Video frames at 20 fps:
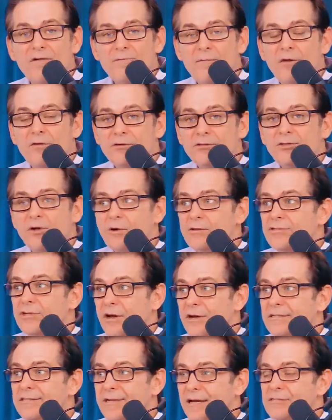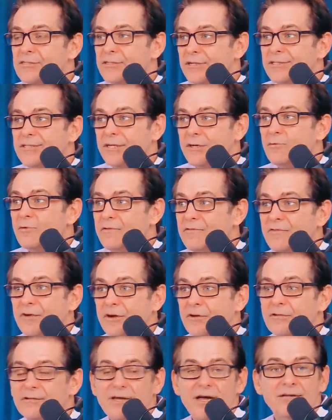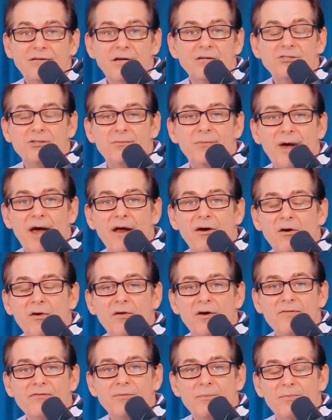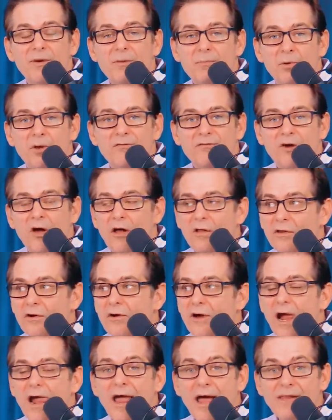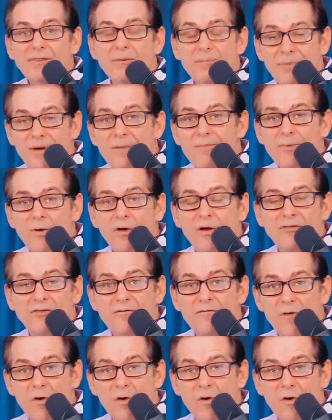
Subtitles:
of Mother Jones unintentionally did reveal that it doesn't matter if the people of color and the people and the